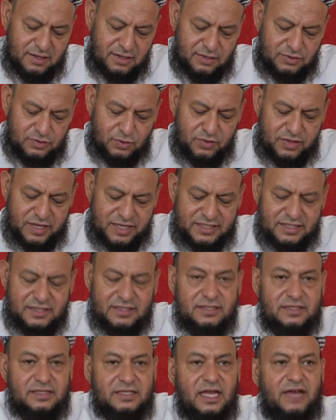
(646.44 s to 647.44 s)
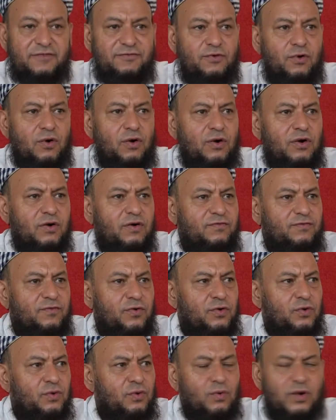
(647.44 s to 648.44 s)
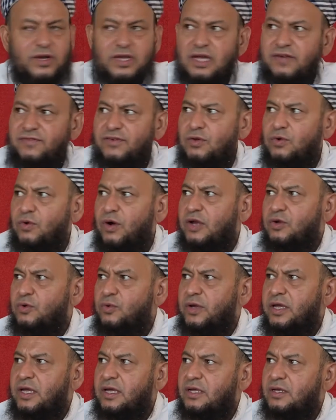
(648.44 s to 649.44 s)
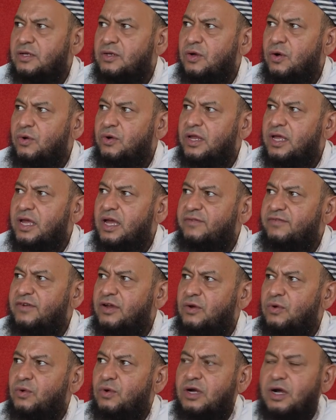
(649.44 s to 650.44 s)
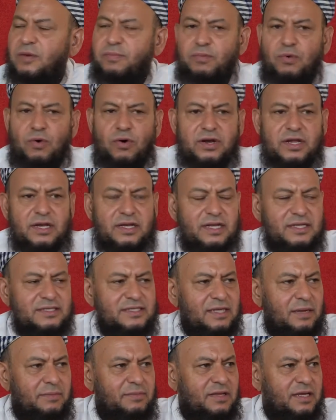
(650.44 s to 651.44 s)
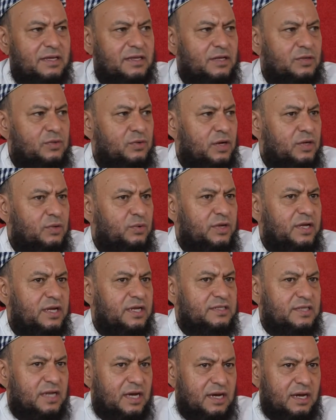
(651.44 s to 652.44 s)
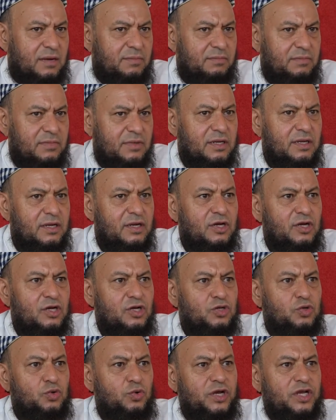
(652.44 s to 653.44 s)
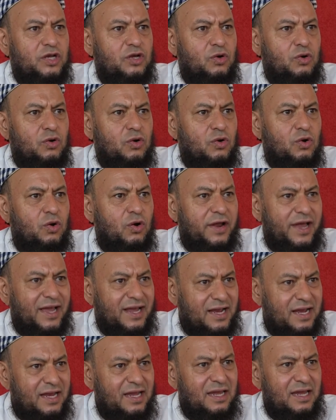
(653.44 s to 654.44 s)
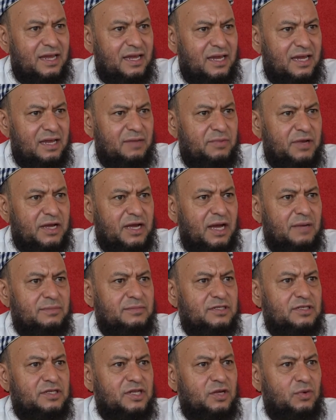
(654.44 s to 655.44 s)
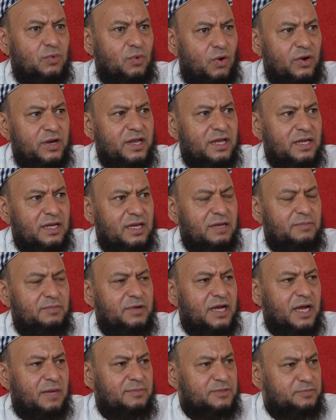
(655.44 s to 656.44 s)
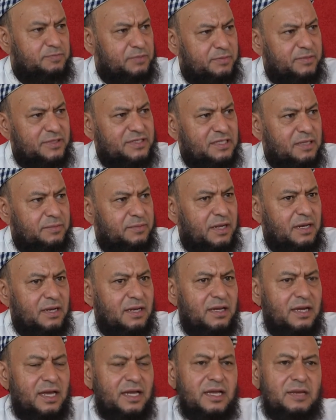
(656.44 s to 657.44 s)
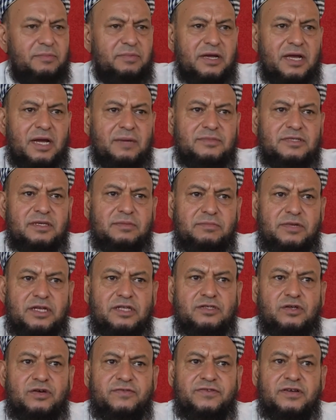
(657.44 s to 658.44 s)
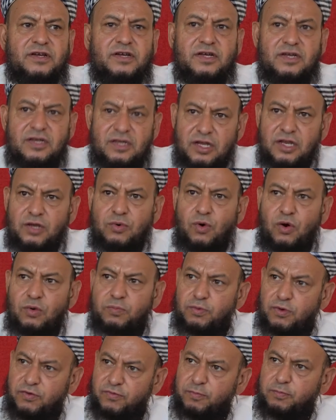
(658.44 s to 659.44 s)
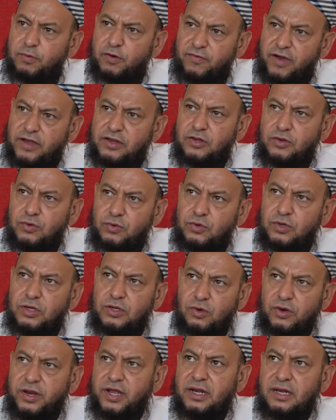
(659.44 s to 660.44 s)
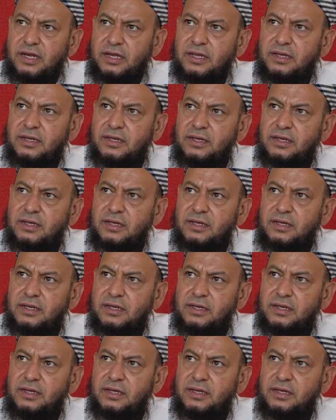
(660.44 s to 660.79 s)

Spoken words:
So this, therefore, for you, whatever you are doing, don't ever look upon it as something that you are doing as haram. Do it correctly, it becomes rewarding, it becomes permissible, and it becomes a means of reward provided you do it correctly.